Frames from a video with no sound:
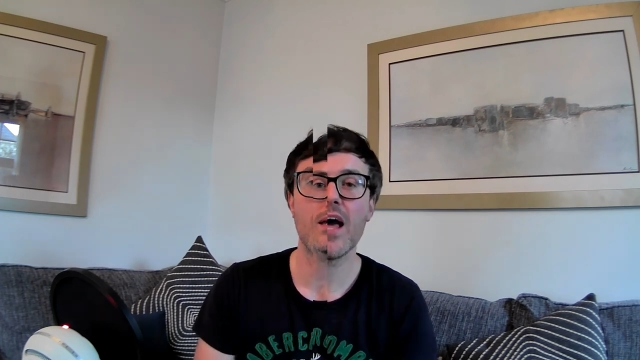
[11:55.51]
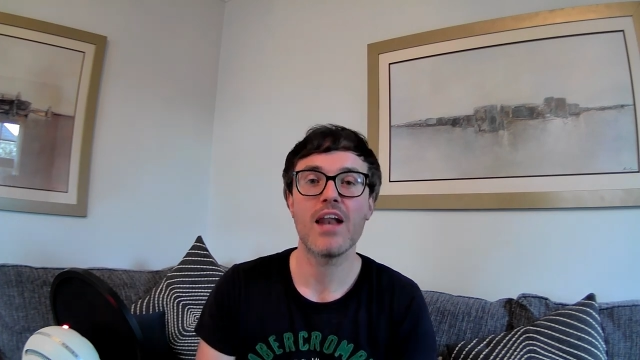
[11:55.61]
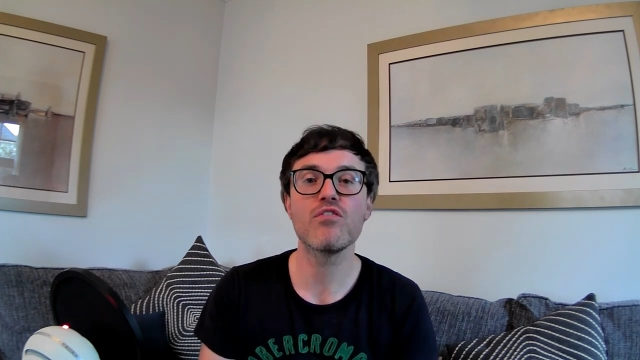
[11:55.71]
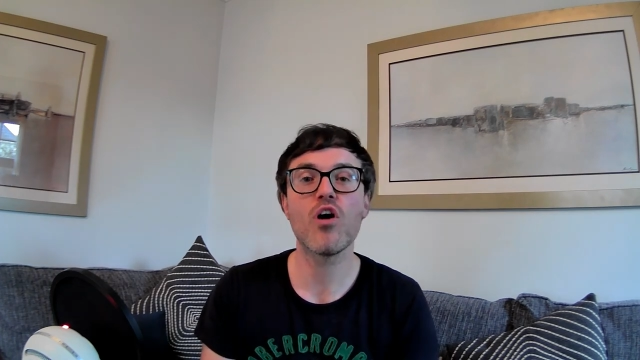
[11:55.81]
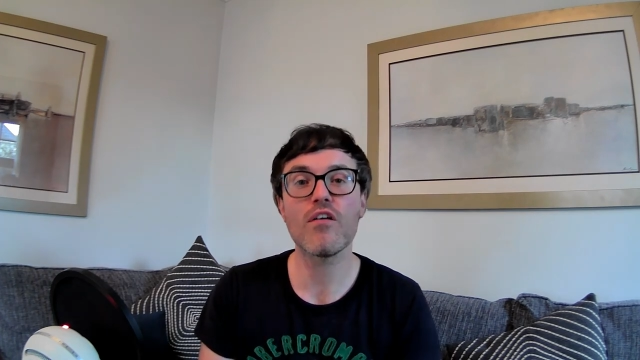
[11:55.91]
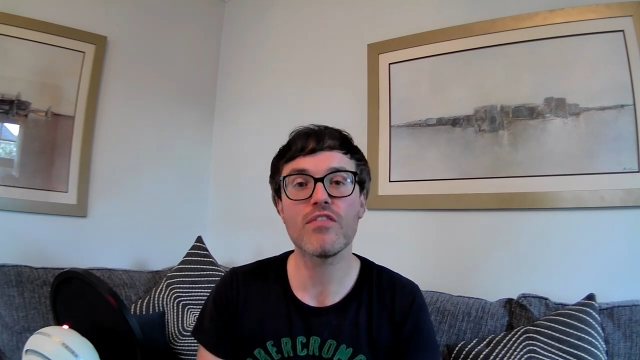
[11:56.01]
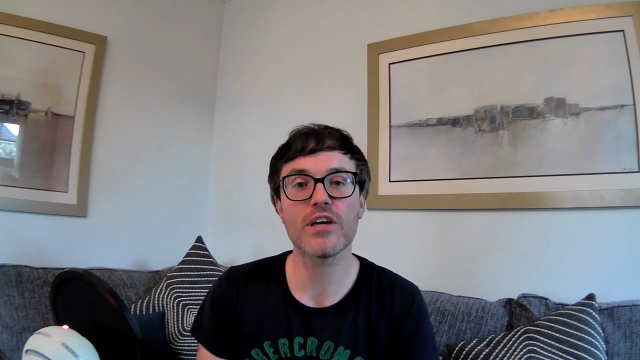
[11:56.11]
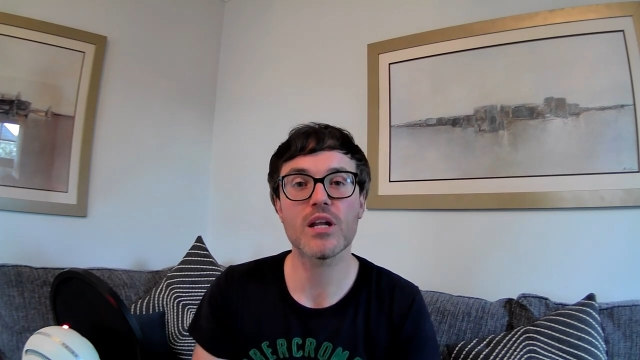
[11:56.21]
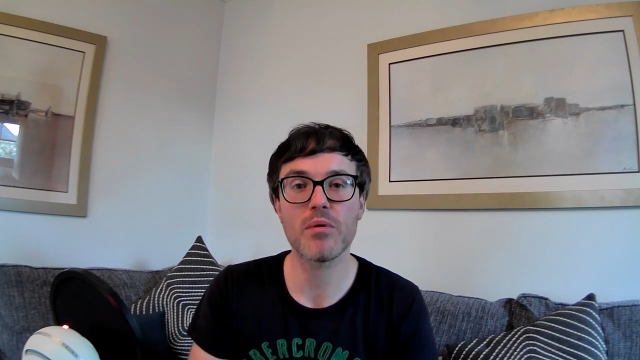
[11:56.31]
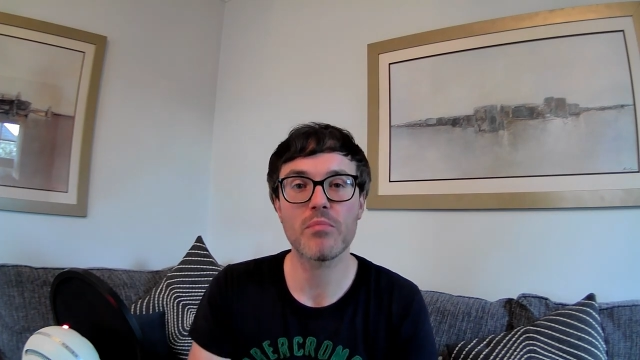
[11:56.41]
And if you are
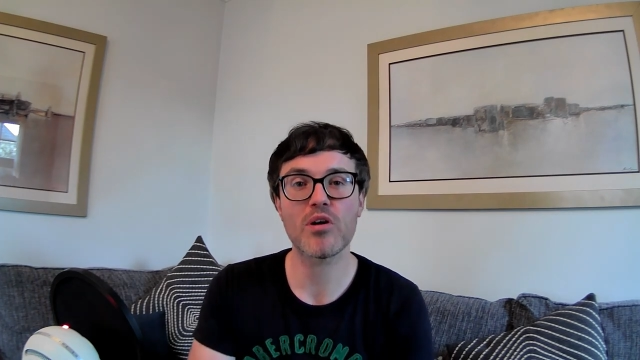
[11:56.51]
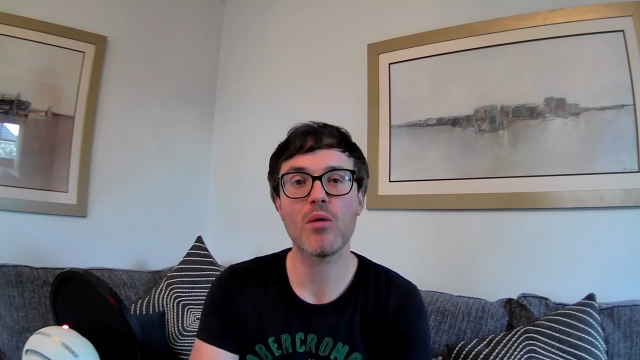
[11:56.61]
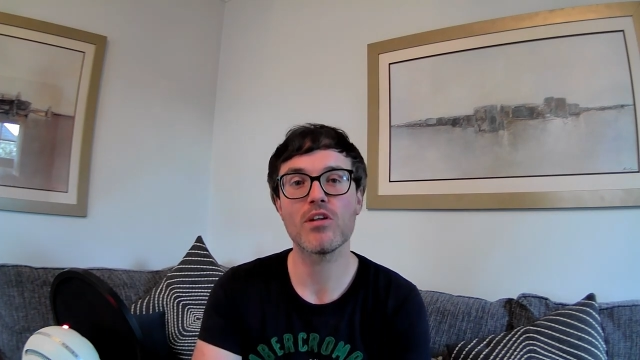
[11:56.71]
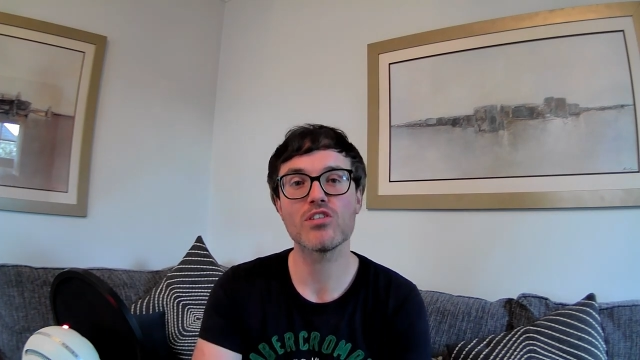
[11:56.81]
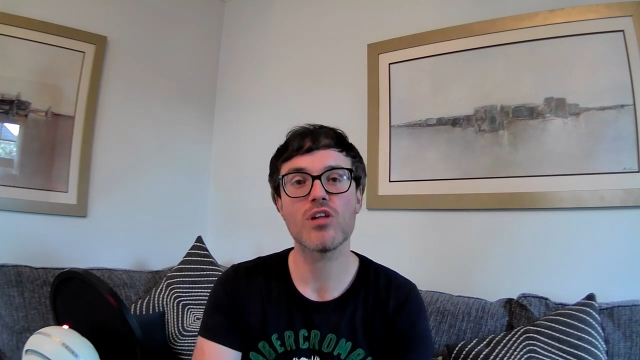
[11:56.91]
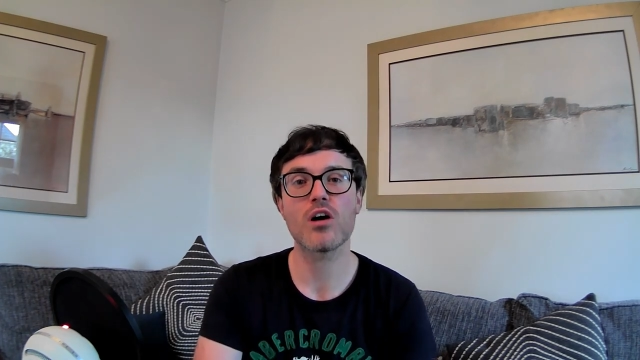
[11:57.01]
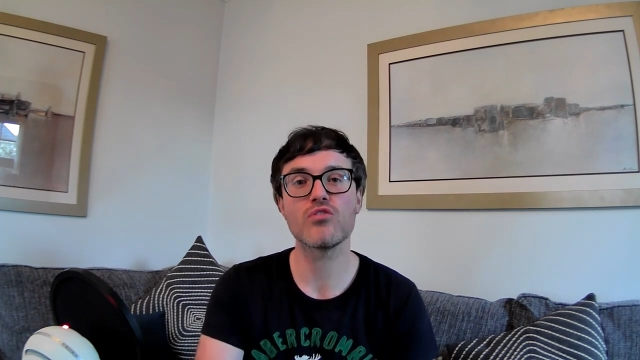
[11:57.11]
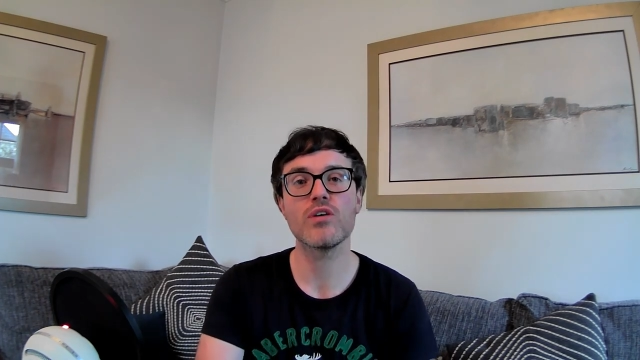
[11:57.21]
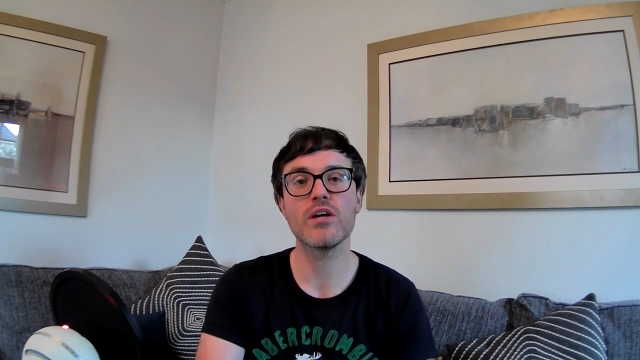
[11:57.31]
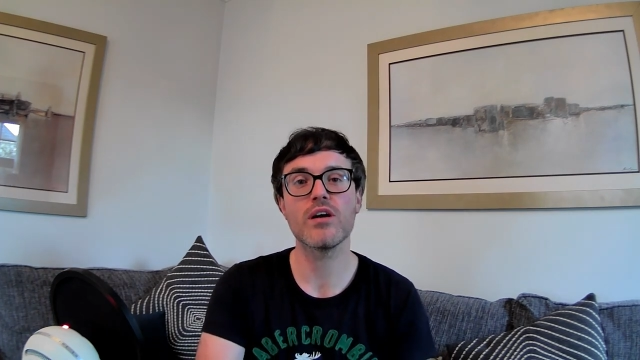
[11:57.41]
thinking about becoming a stock
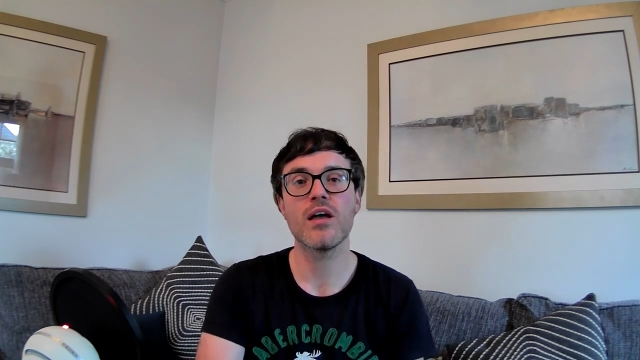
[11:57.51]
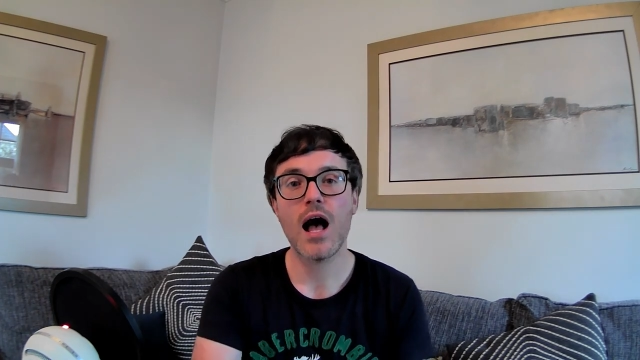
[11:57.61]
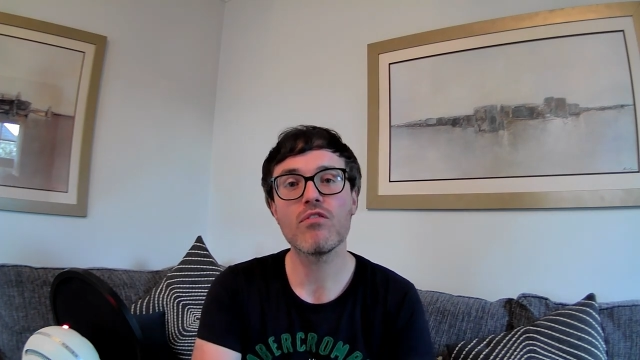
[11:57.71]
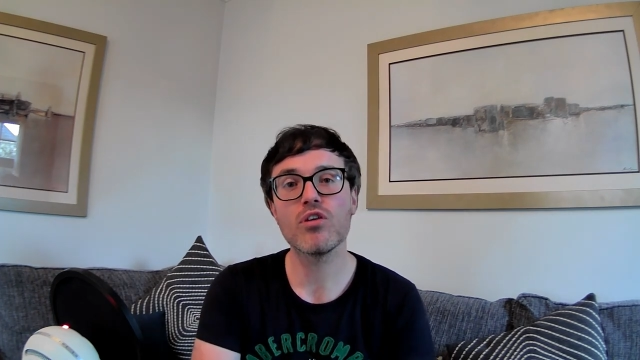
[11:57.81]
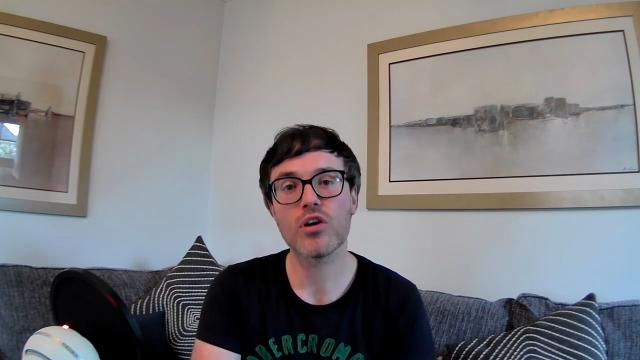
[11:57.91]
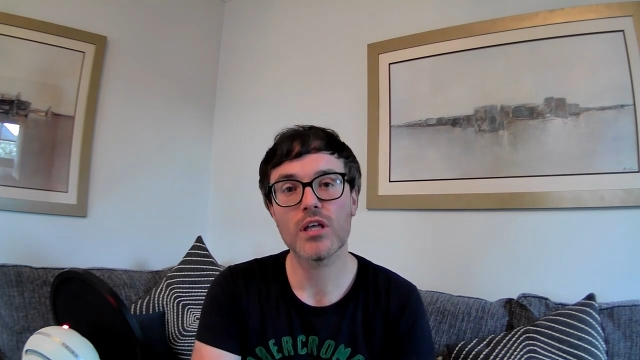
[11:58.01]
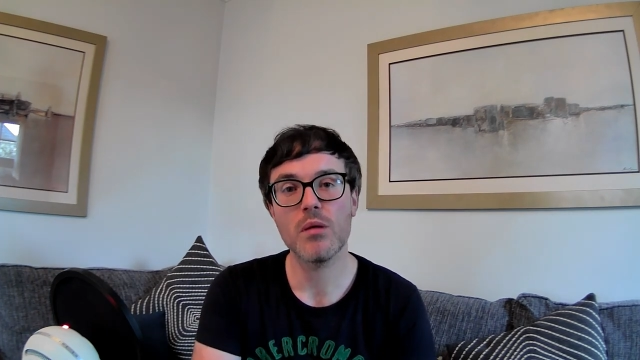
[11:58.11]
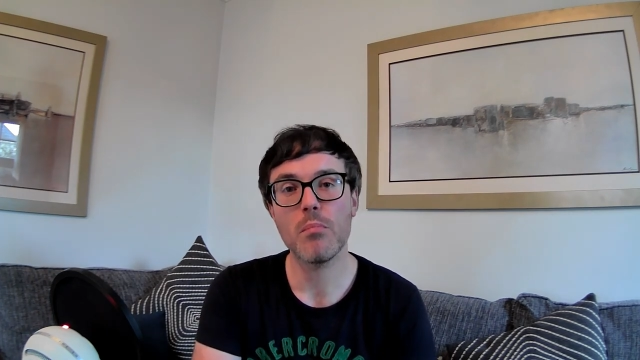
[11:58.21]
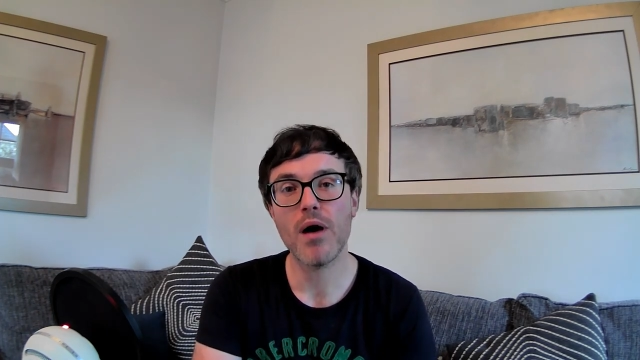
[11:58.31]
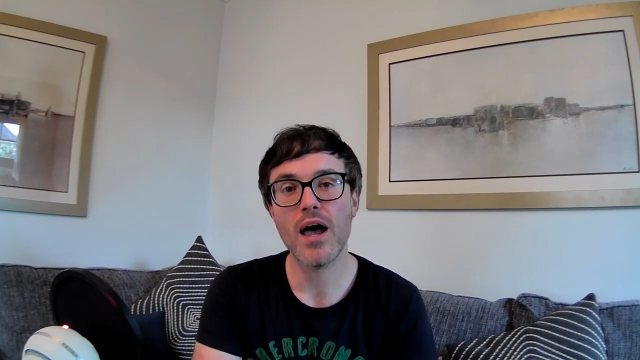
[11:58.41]
trader, have a look in
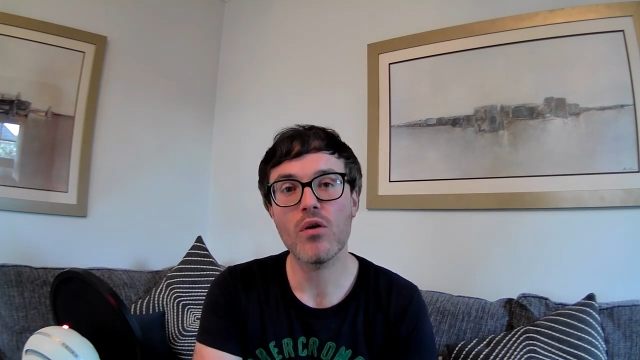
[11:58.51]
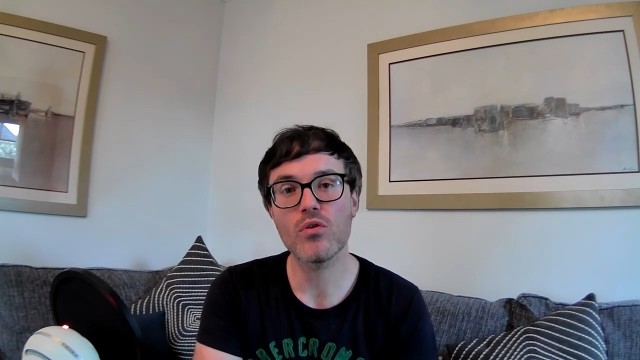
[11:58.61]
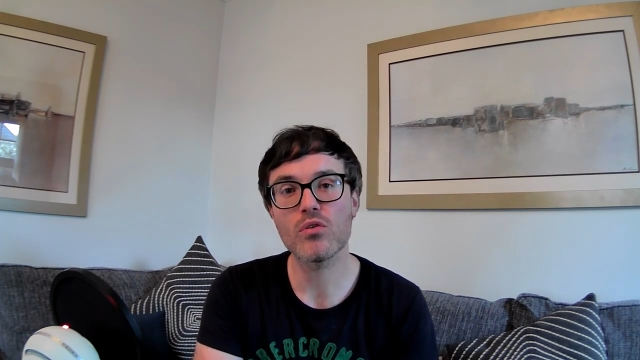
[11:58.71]
the bio.